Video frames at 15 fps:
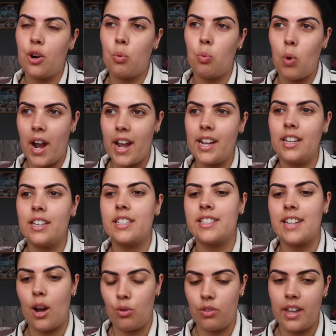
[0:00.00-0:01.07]
away
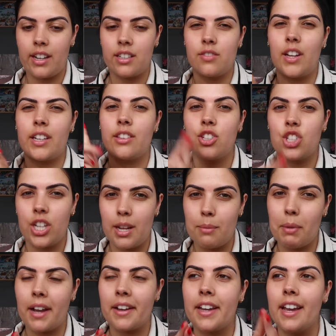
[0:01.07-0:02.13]
down there because I added the
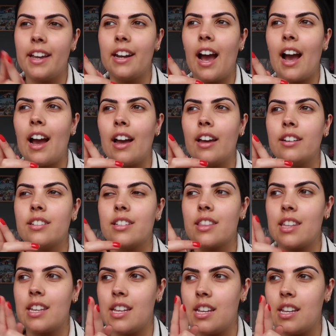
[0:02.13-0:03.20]
chicken back in and
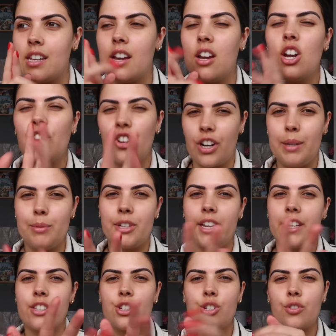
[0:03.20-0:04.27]
the cream
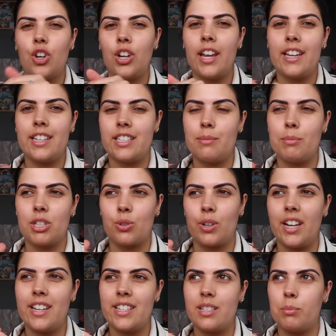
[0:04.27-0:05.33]
cheese because you've got to let it simmer. So
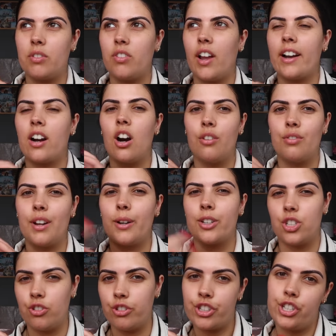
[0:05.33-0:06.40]
I let it simmer for like half an hour
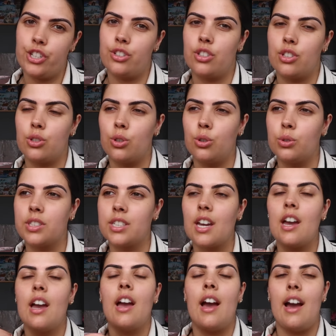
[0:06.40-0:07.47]
to reduce the sauce,
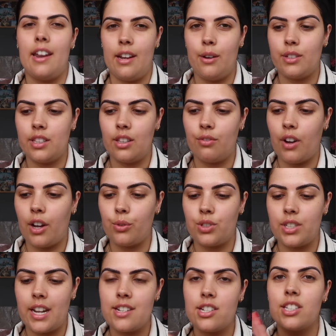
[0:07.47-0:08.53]
and now it's in the final
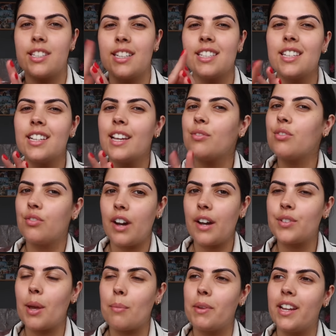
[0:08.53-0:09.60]
stage. It says to leave for
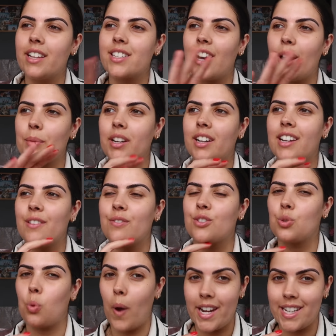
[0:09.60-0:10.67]
5-10 minutes. I'm gonna leave
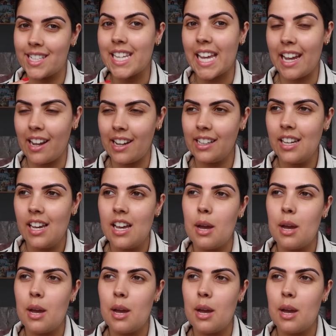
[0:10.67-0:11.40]
for 20